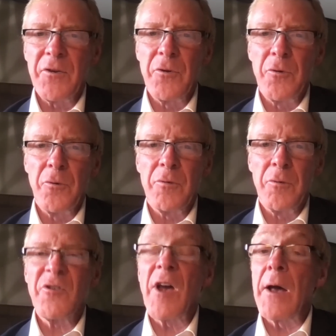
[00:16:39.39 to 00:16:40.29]
to
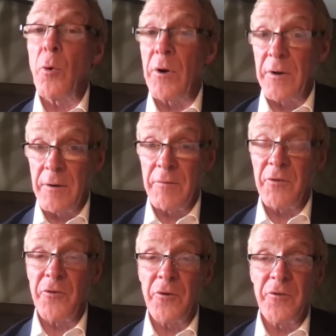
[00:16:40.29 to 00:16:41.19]
Chad Orton of the
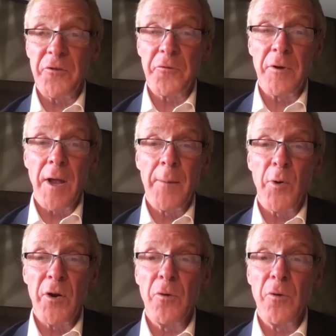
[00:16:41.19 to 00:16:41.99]
Church History Library,